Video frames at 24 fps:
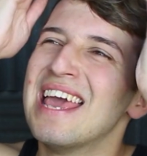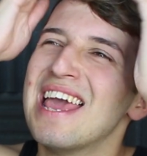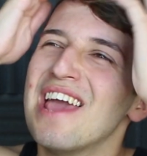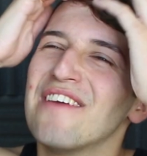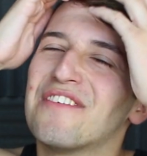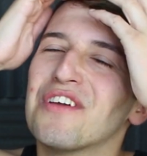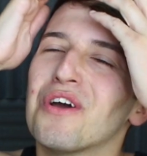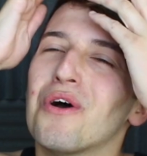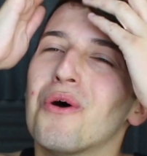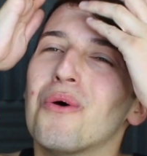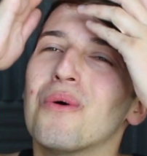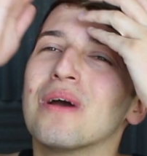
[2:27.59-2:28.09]

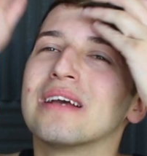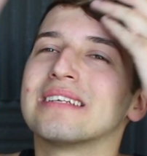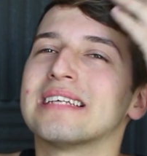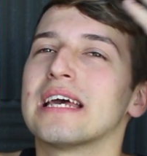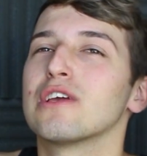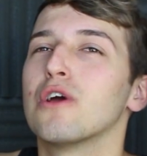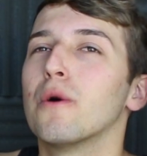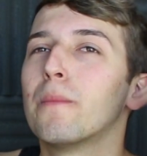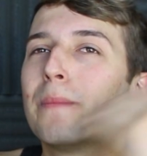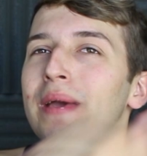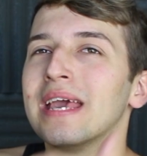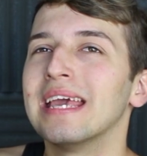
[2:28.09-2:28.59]
If you're always
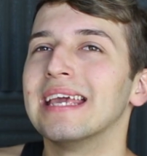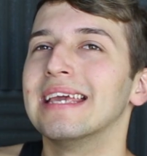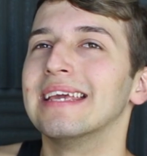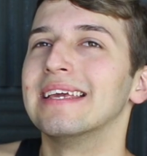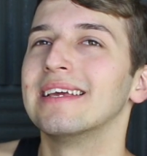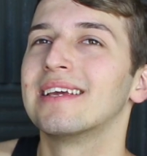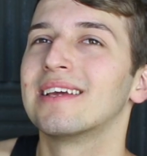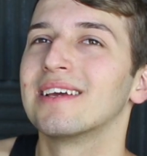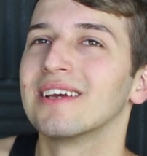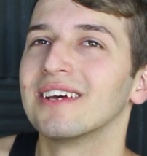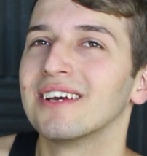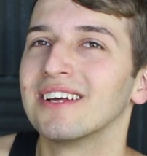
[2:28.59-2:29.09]
at your
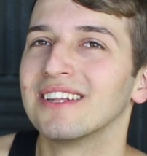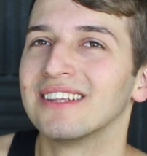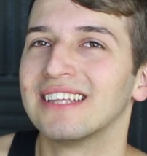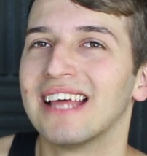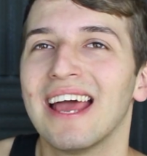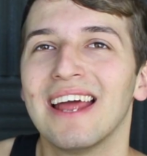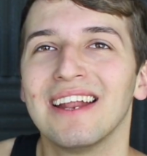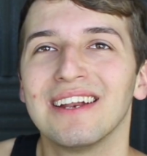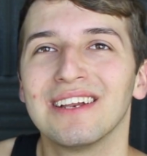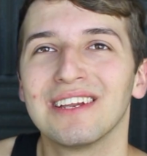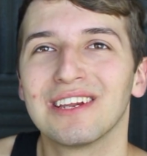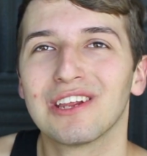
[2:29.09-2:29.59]
peak,
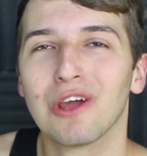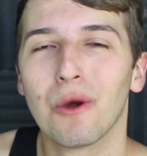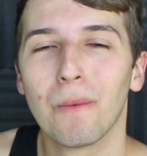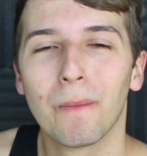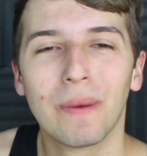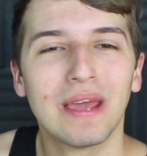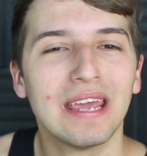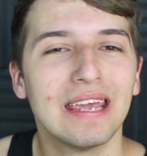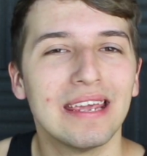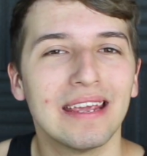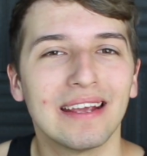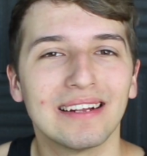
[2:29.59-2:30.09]
then your
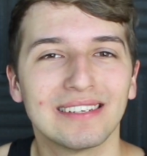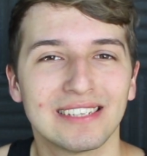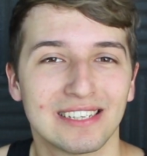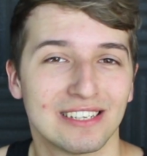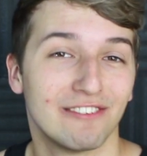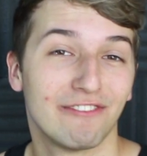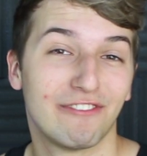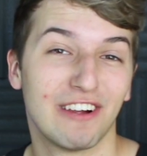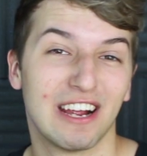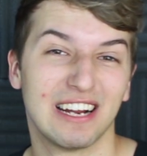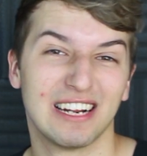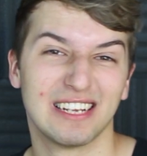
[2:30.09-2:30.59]
peak
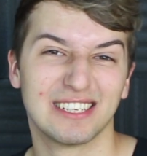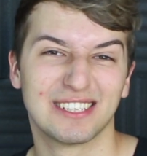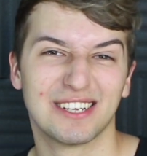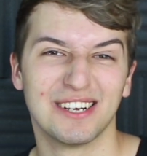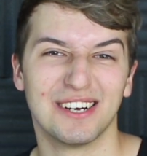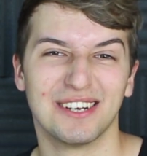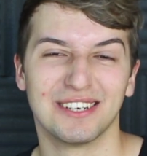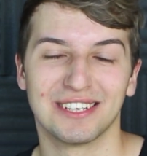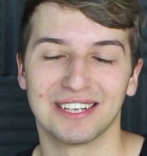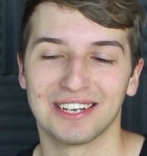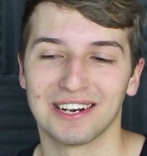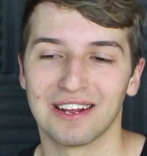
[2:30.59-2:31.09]
doesn't feel as
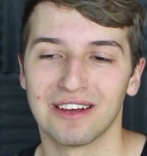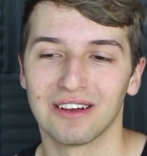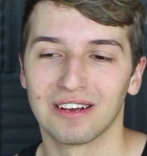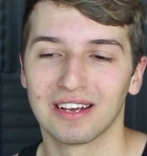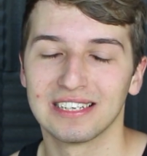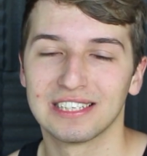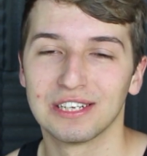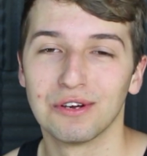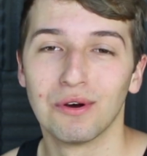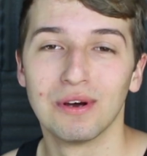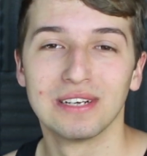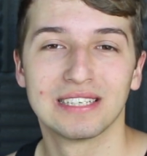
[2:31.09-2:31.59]
good, you know,
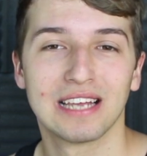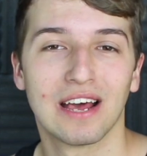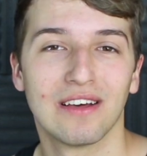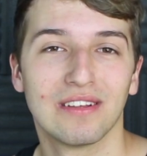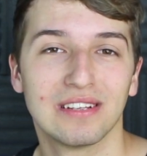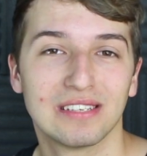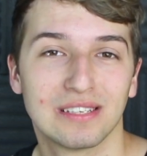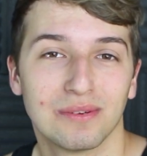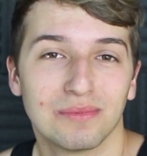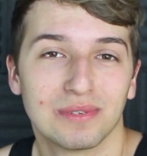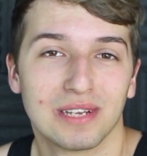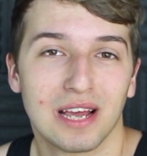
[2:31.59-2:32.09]
because you always
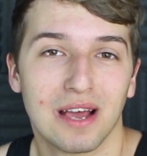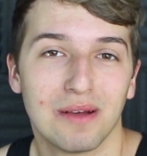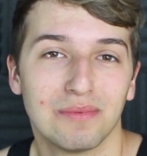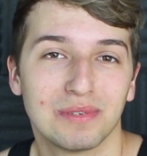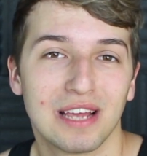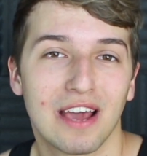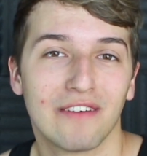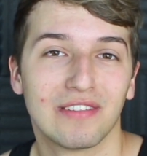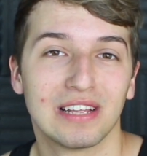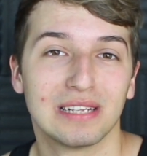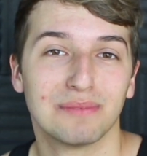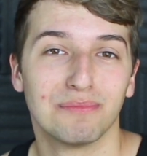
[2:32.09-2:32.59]
have, sometimes
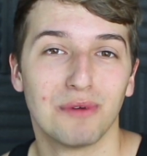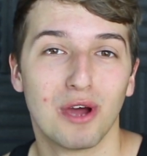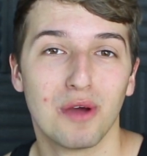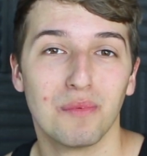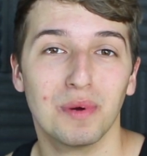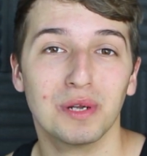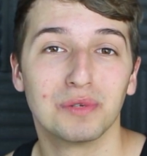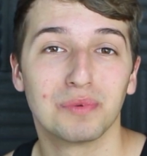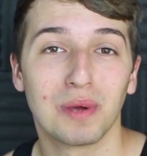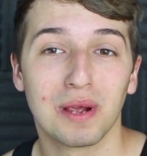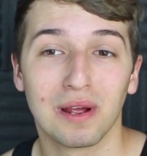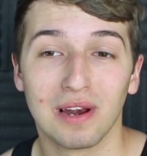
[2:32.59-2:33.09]
you have these
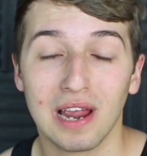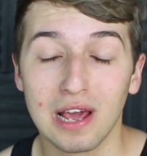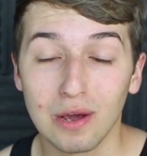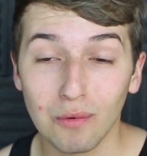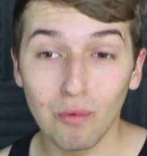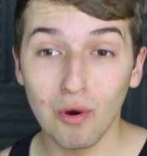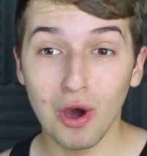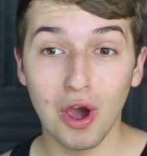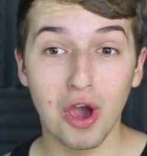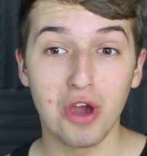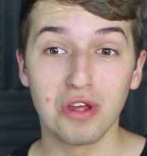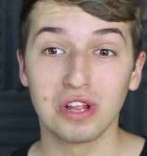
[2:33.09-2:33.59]
moments where you're like,
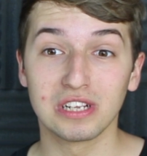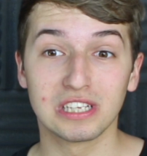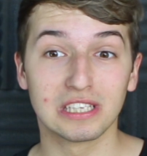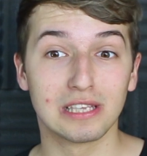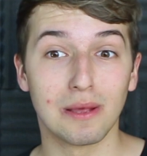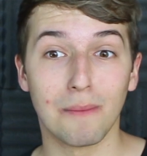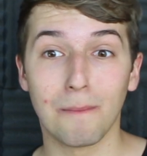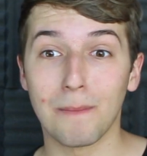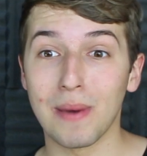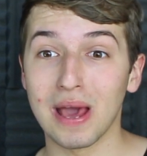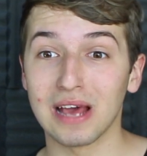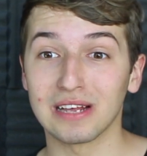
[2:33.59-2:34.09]
whoa, this is
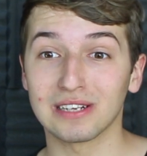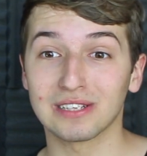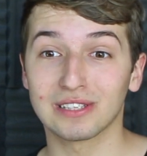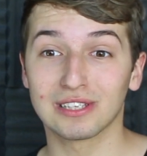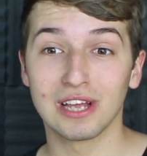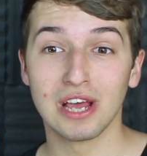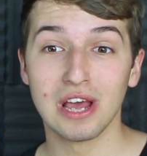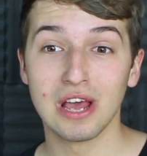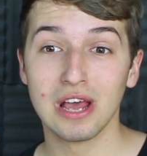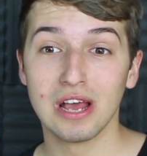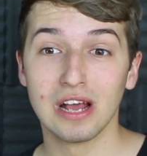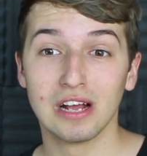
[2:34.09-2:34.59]
the
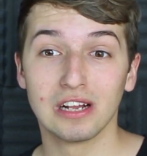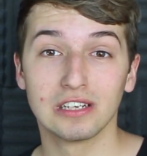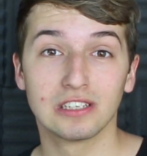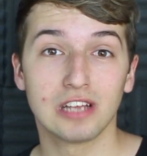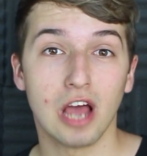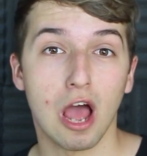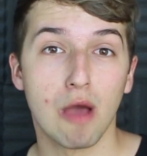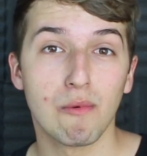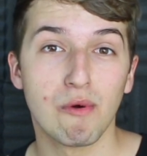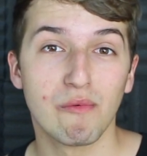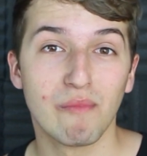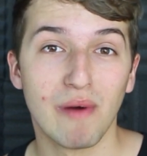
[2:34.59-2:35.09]
best
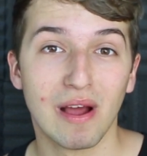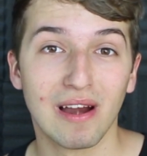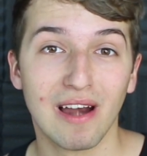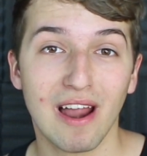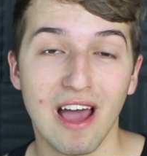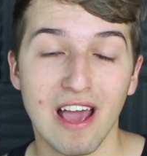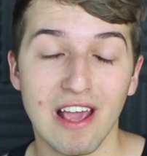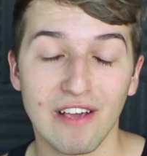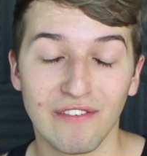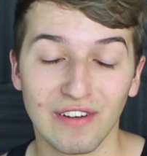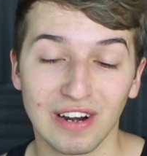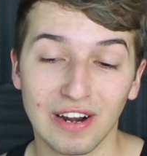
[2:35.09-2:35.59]
time of my
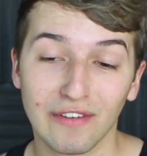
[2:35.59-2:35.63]
life.